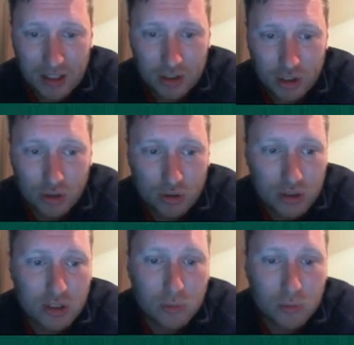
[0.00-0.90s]

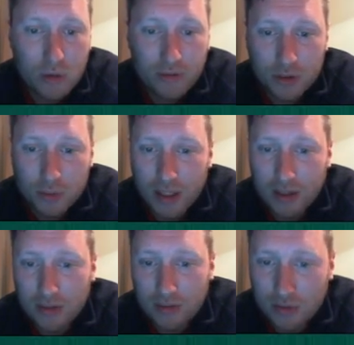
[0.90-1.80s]
Scotty the Wolf as
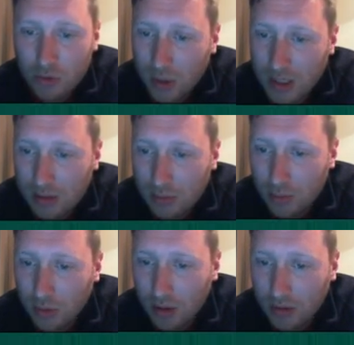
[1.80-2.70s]
well,
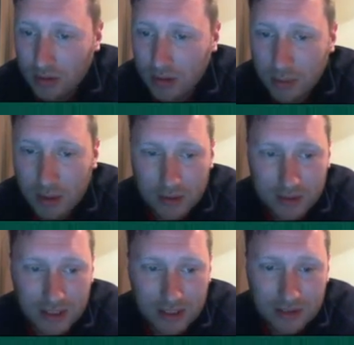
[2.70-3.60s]
21
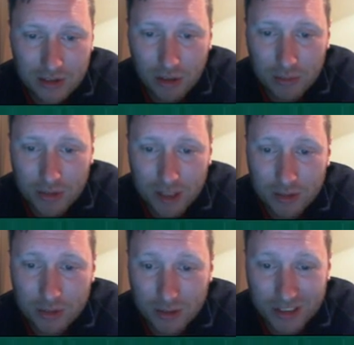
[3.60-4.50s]
appearances. Tom
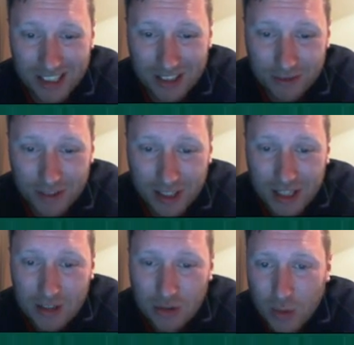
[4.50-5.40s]
Rouse, myself,
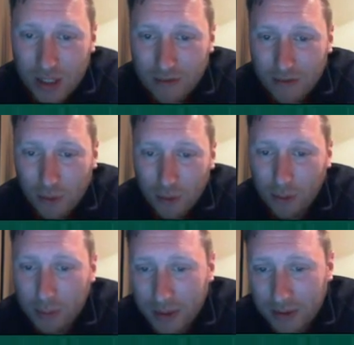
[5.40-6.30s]

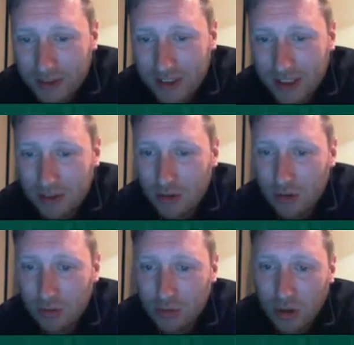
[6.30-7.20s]
24 appearances and
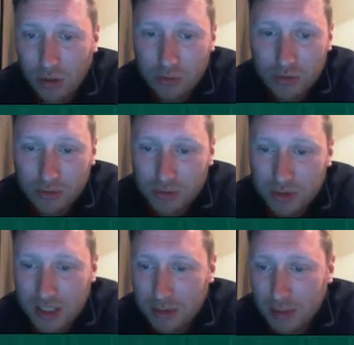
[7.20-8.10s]
two goals from
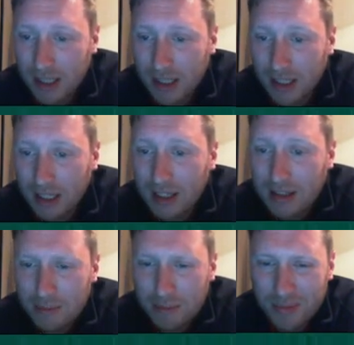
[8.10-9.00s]
centre back.
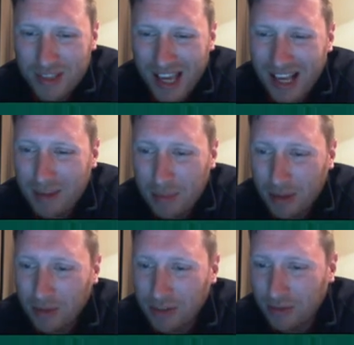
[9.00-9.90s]
10
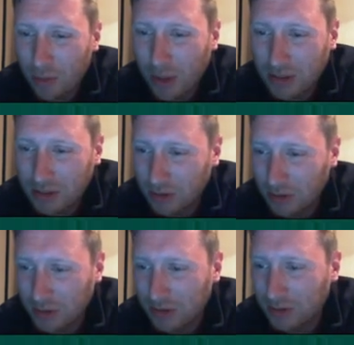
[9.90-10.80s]
appearances for Wales though,
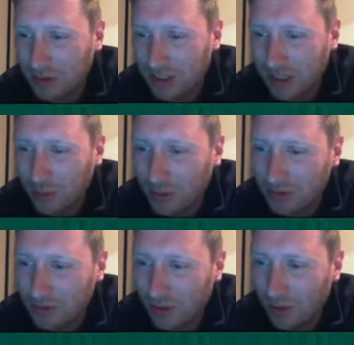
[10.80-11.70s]
so I don't understand
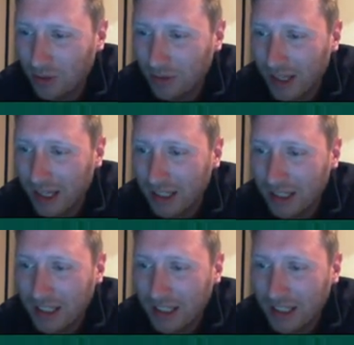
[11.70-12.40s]
what's going on there.